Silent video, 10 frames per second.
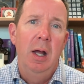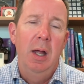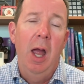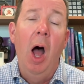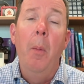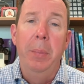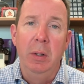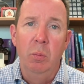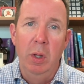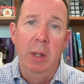
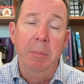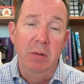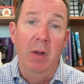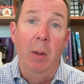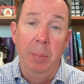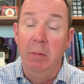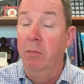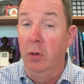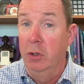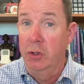helping with them developing
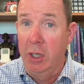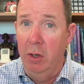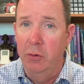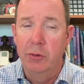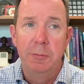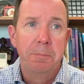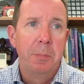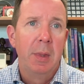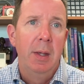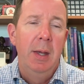further skills?
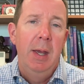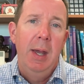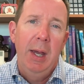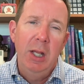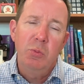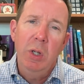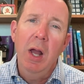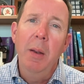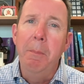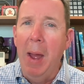And as we
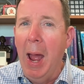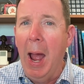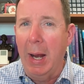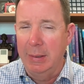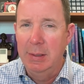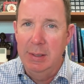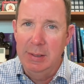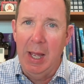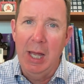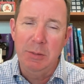unpacked
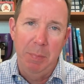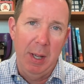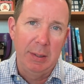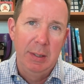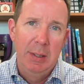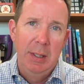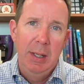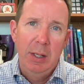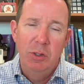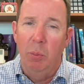this aspect,
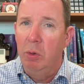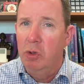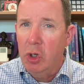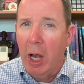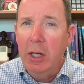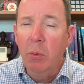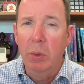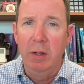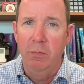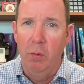is that we've tried to
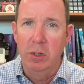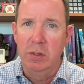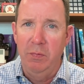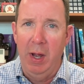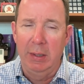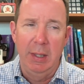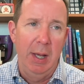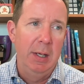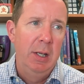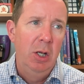reinforce the fact
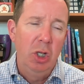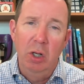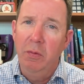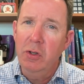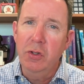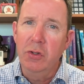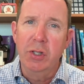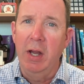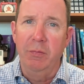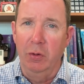that Universal
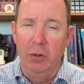Design for